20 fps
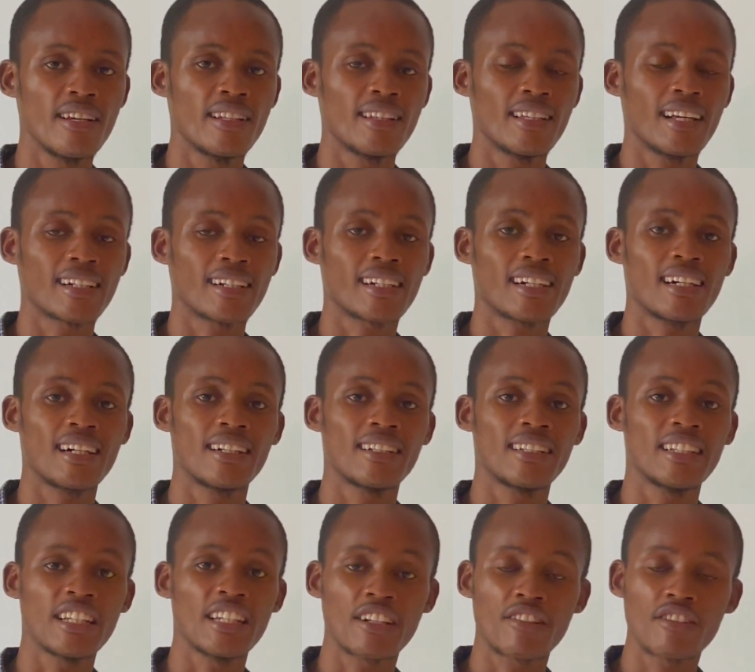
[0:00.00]
that can
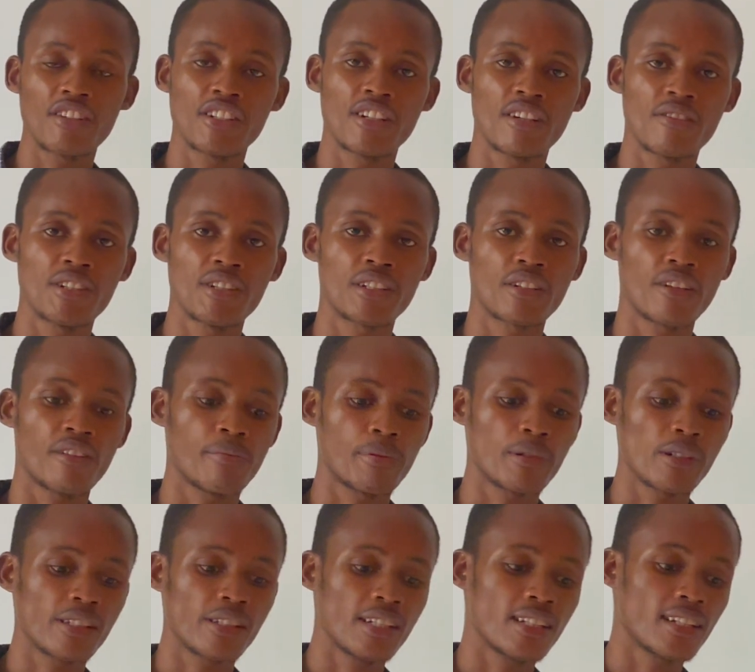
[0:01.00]
increase your risk of
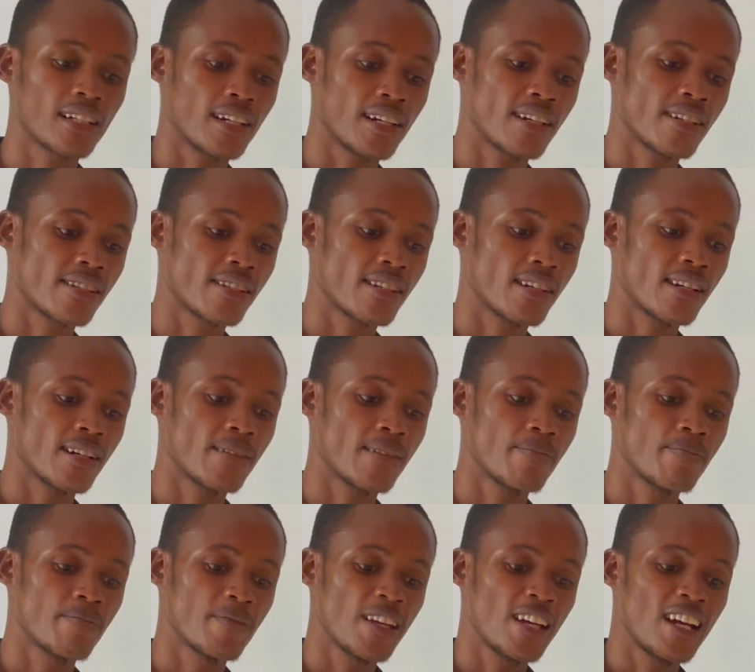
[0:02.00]
prostate cancer,
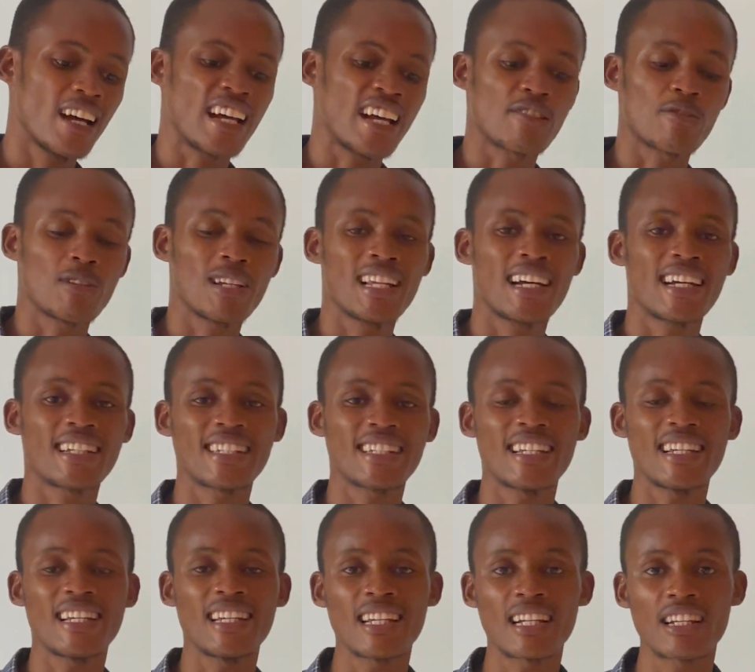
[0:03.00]
as well as
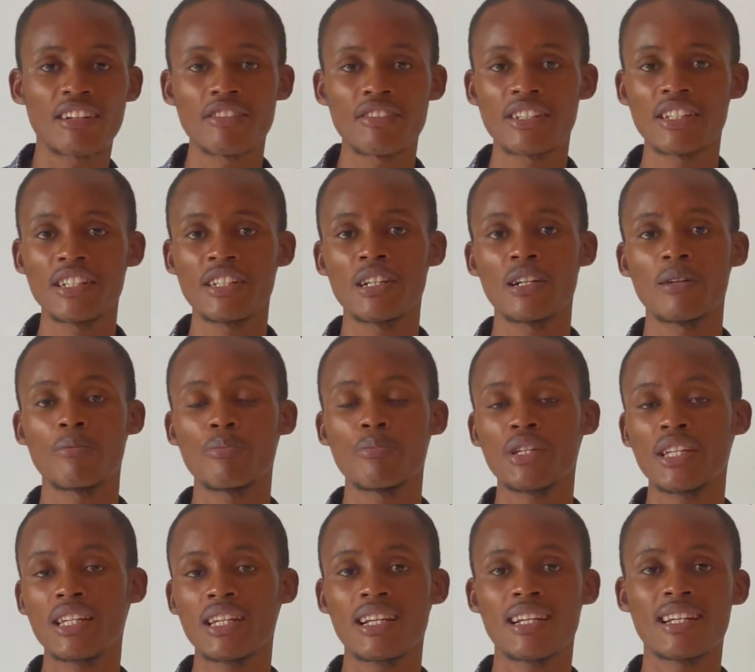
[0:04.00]
increasing your
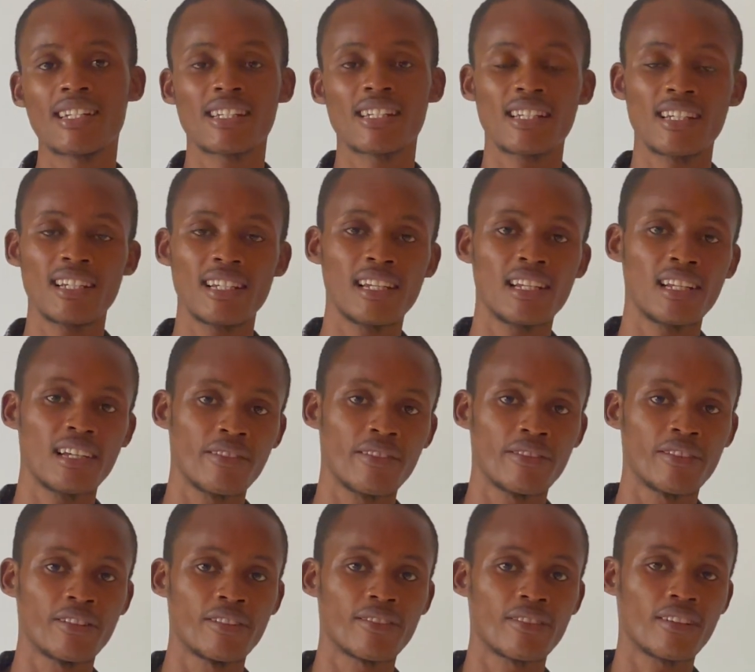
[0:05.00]
PSA
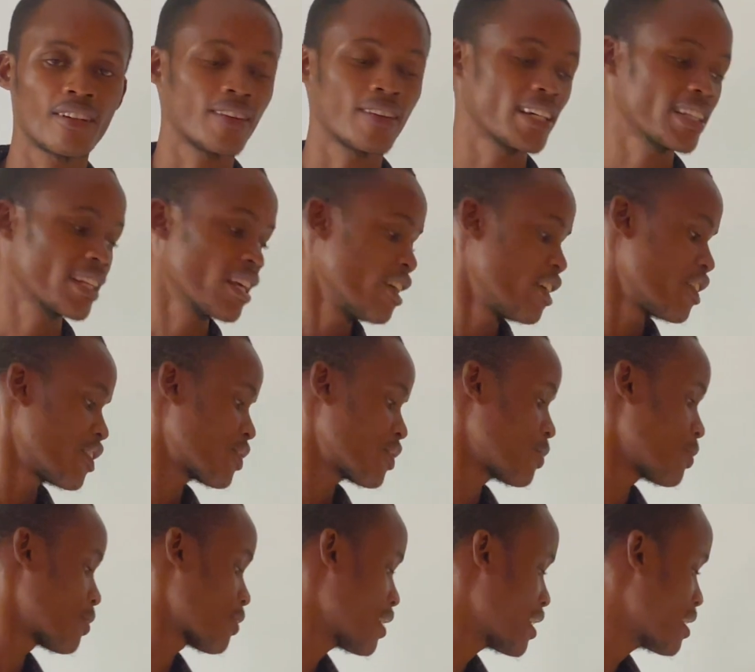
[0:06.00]
level. Alright,
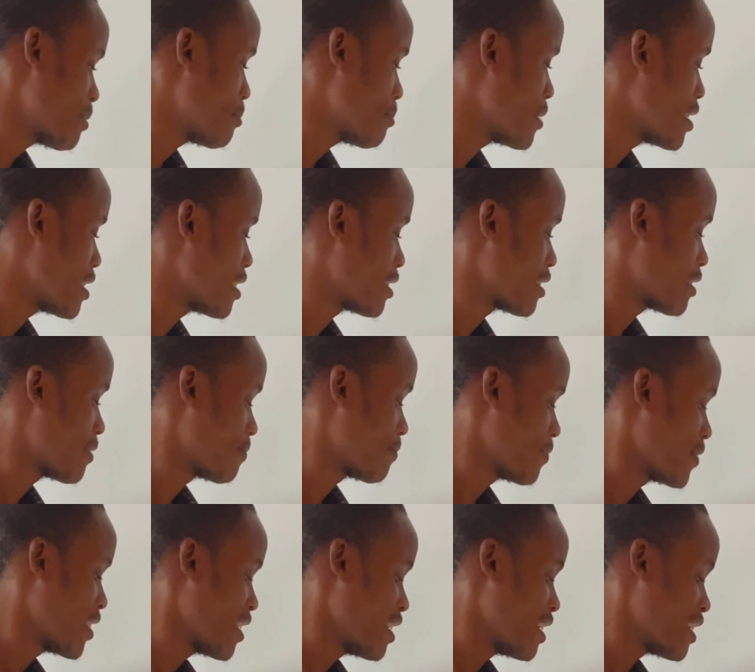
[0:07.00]
so red meat
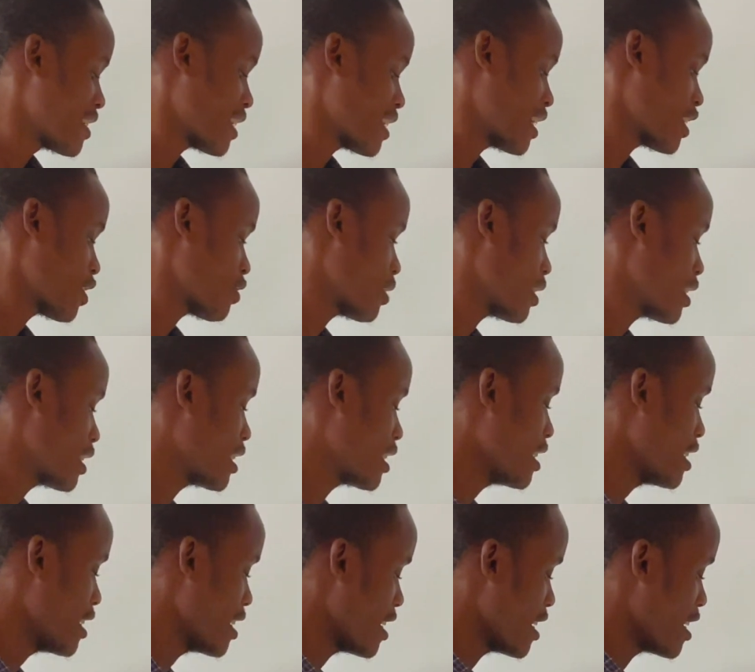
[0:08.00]
is
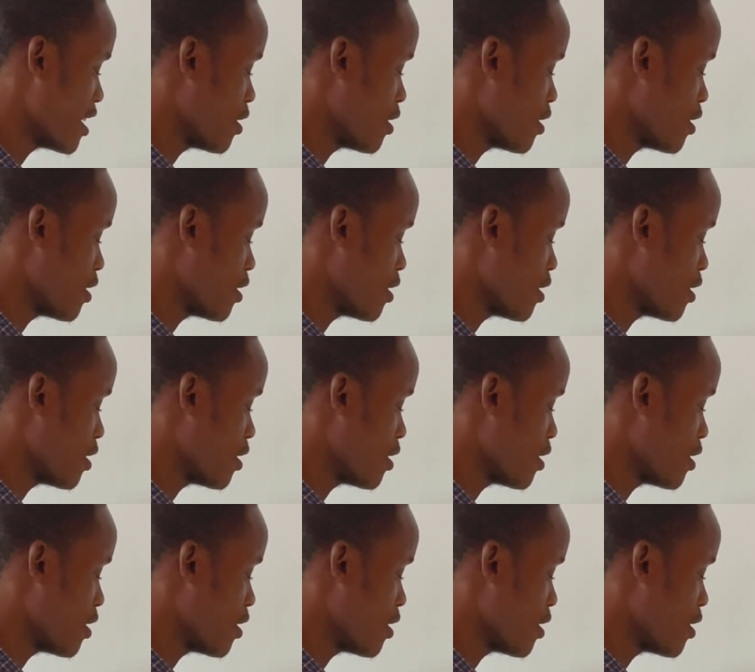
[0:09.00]
actually a